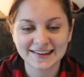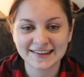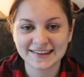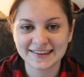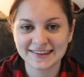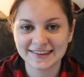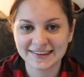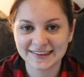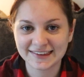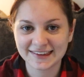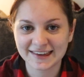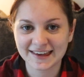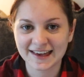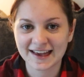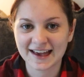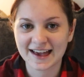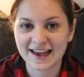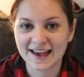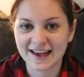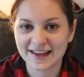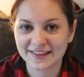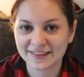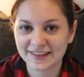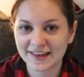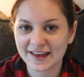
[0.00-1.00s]

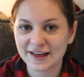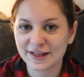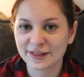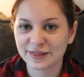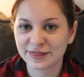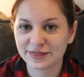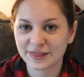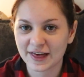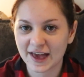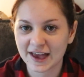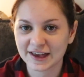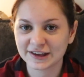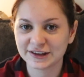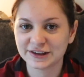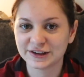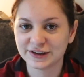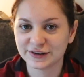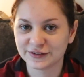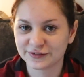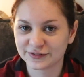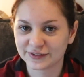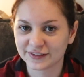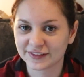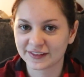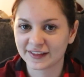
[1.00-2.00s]
yeah, they'll thank
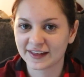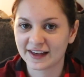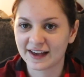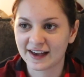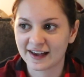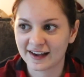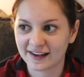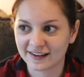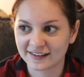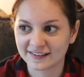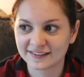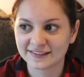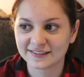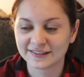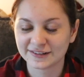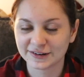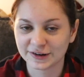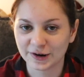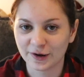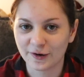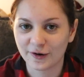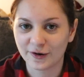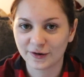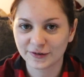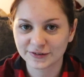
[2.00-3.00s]
you for that.
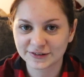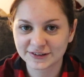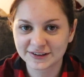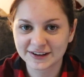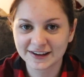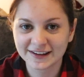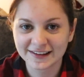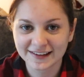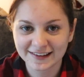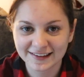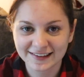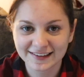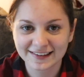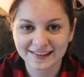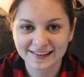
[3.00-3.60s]
Not.